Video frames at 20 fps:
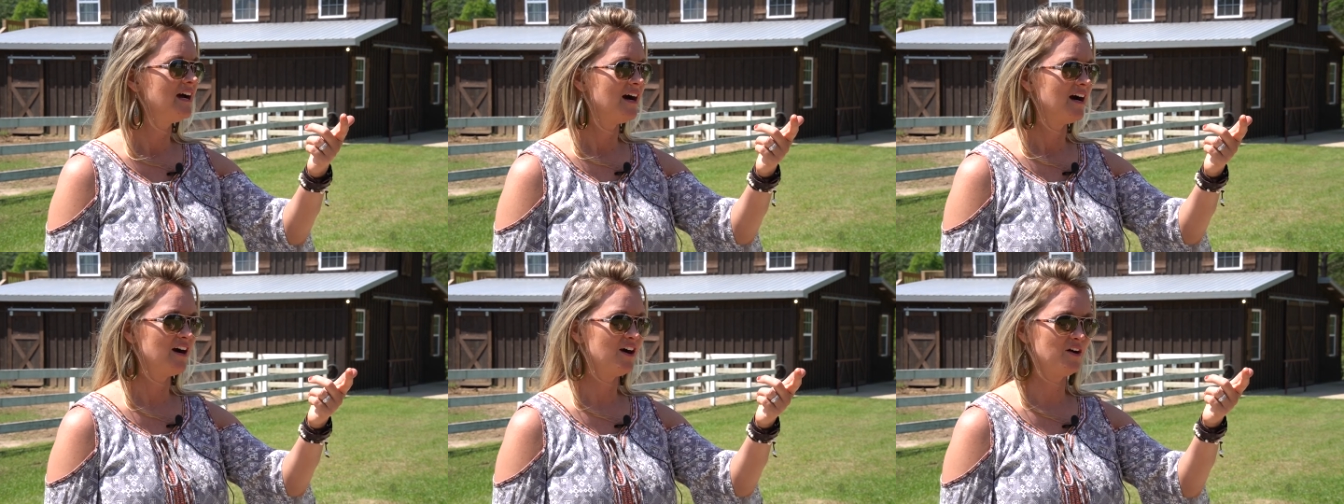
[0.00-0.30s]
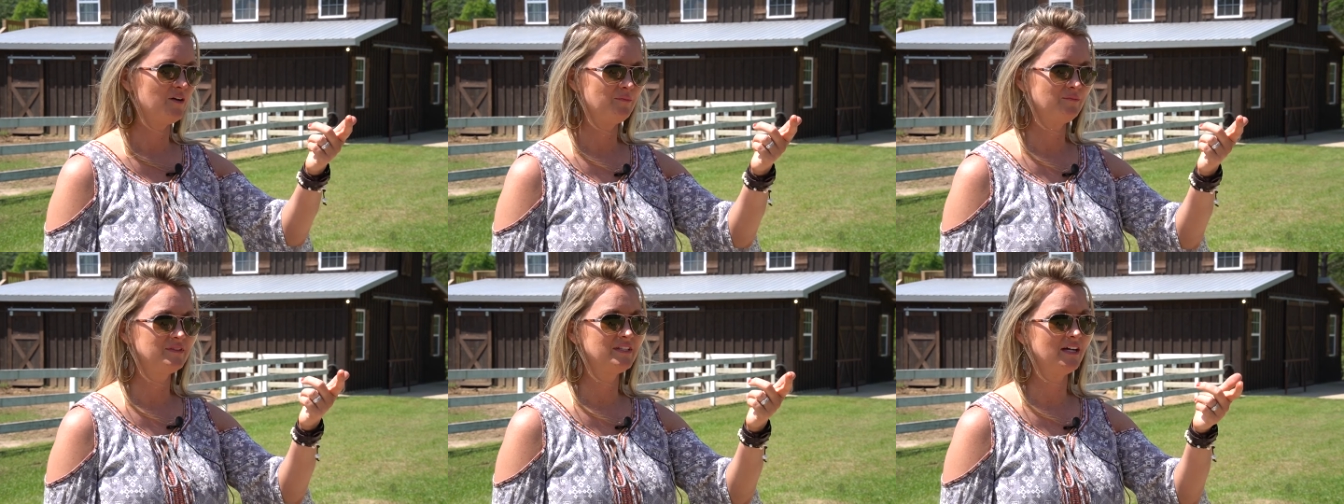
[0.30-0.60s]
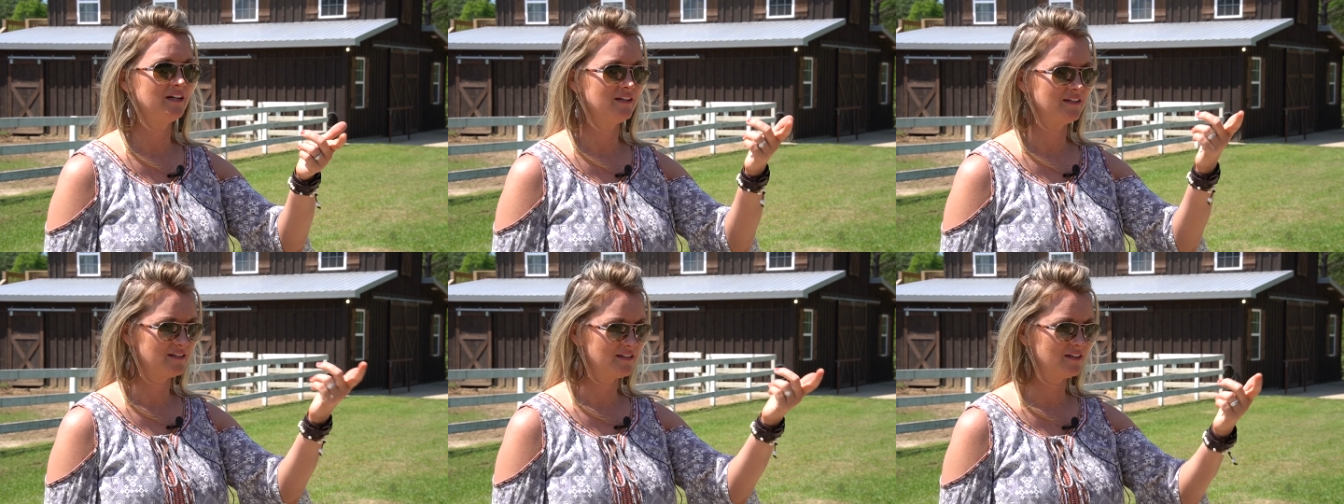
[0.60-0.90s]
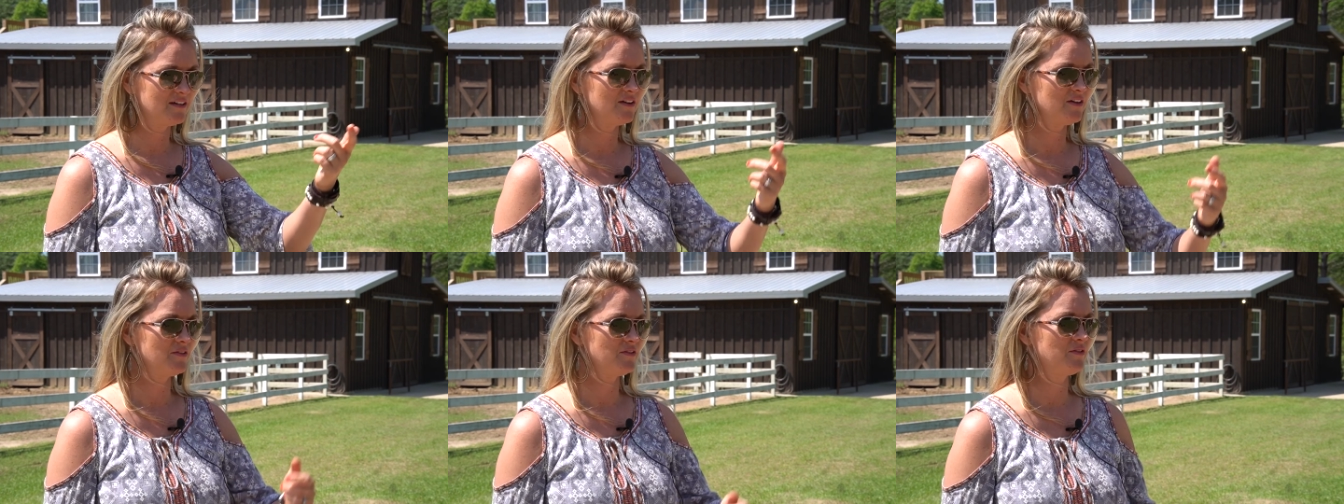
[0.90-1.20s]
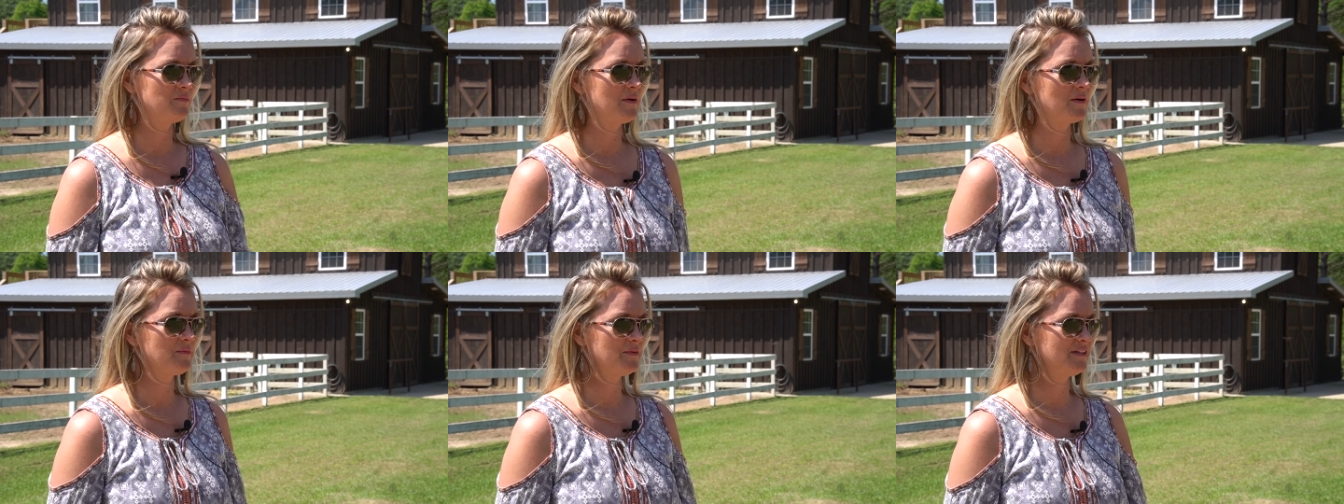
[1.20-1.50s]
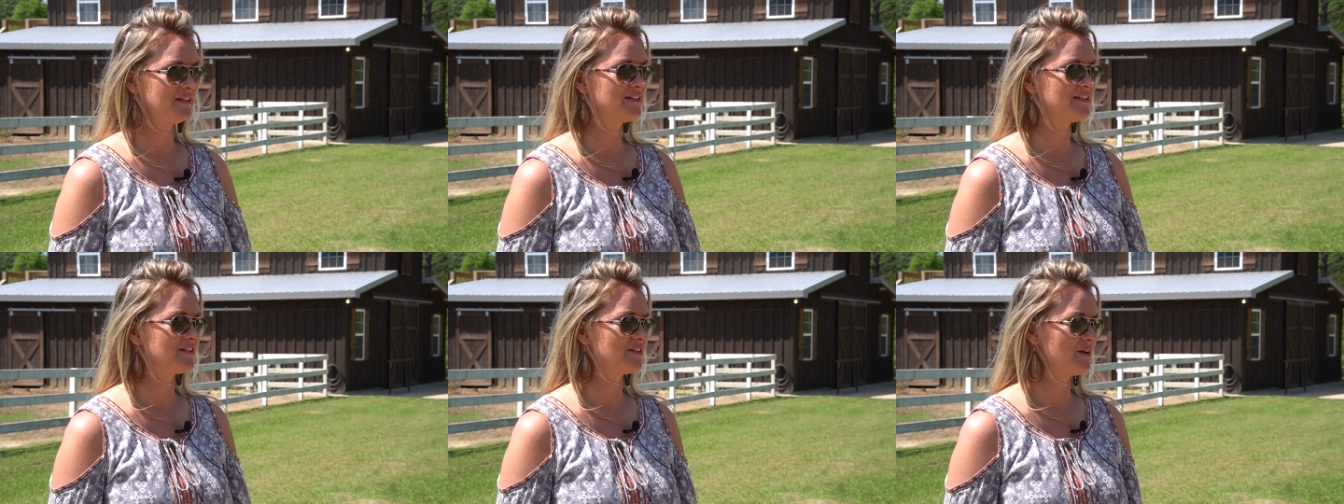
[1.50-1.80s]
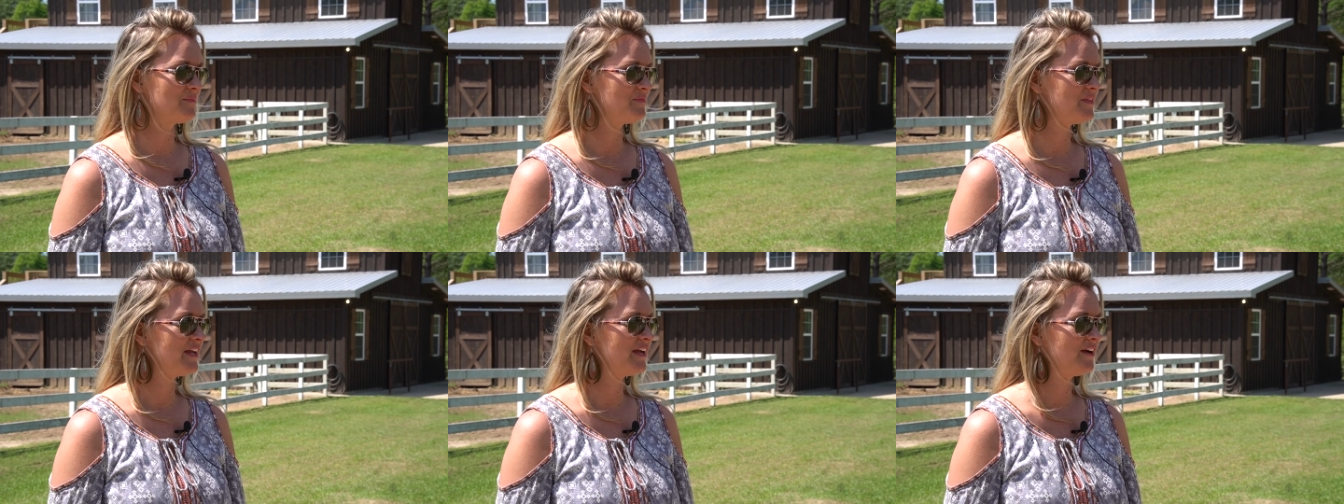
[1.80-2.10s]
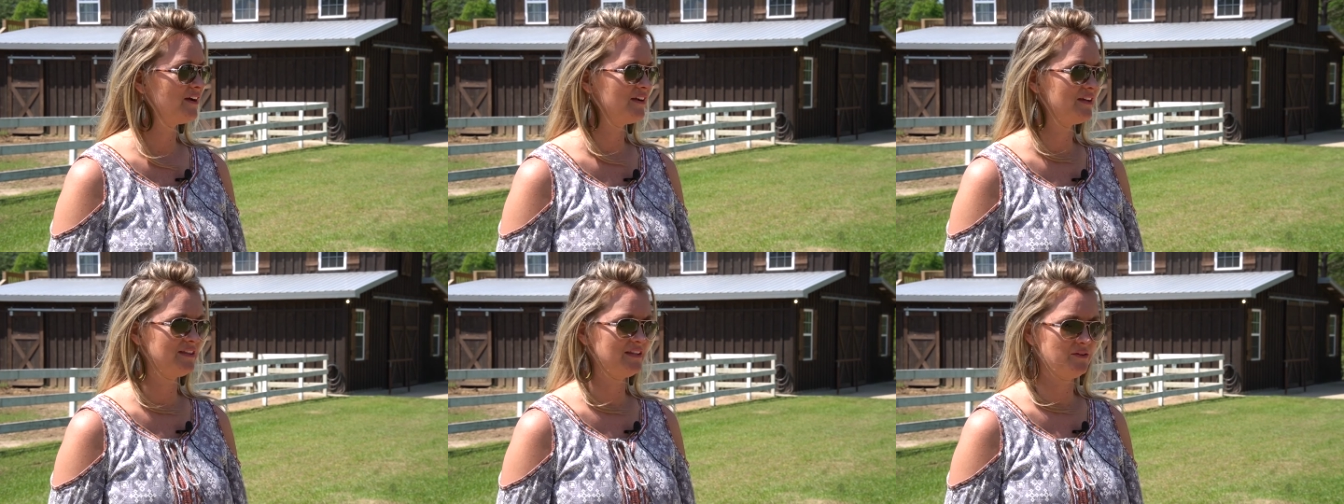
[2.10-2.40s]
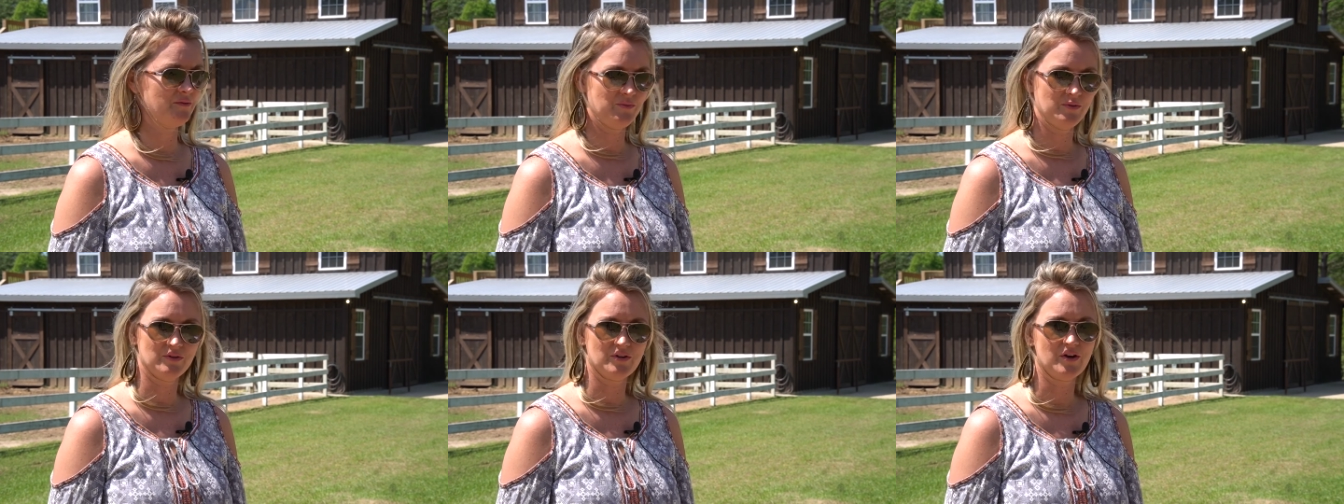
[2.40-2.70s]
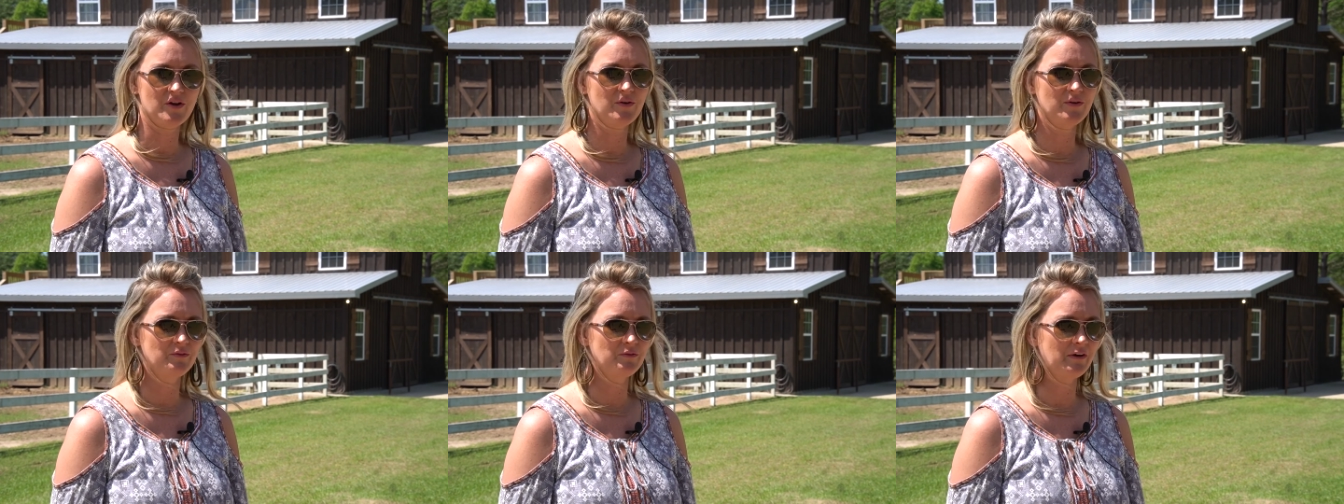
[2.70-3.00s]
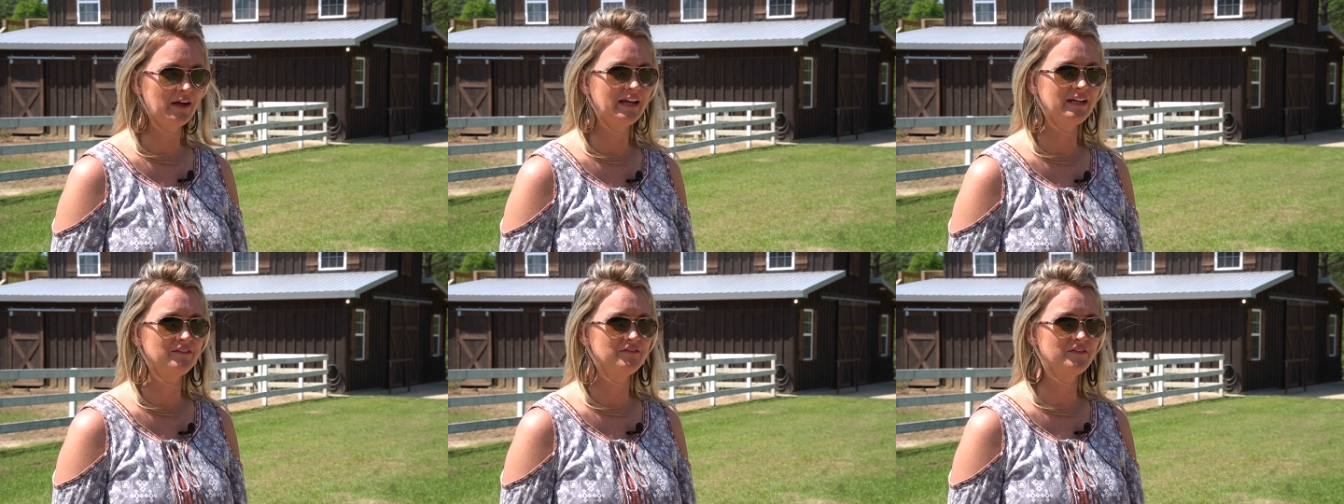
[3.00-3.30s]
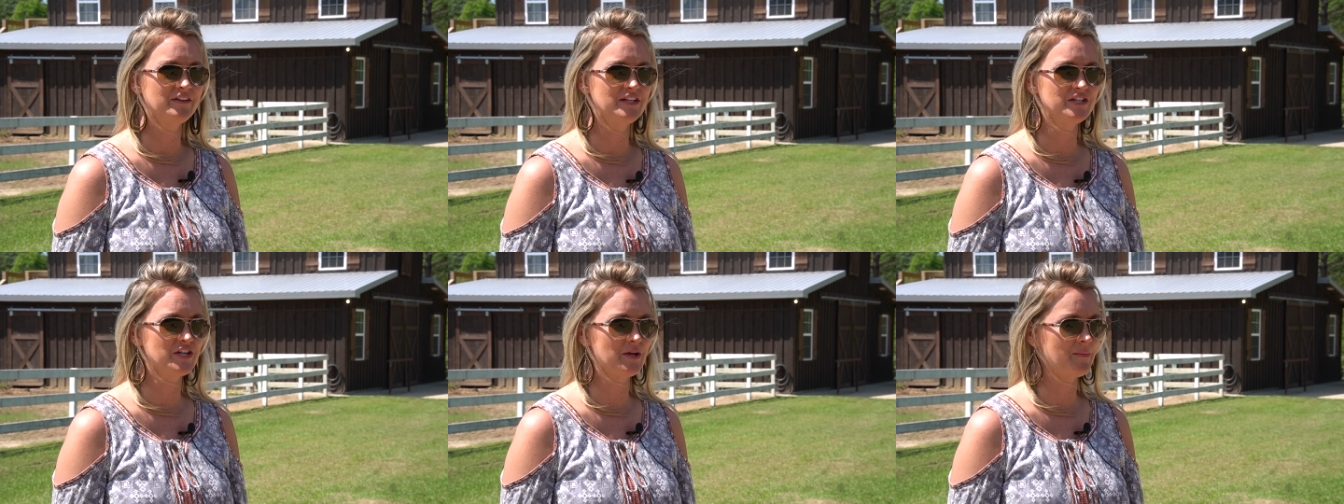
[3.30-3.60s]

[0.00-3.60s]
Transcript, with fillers: um, Doug, uh, my producer up there, and then we'll go and write and finish.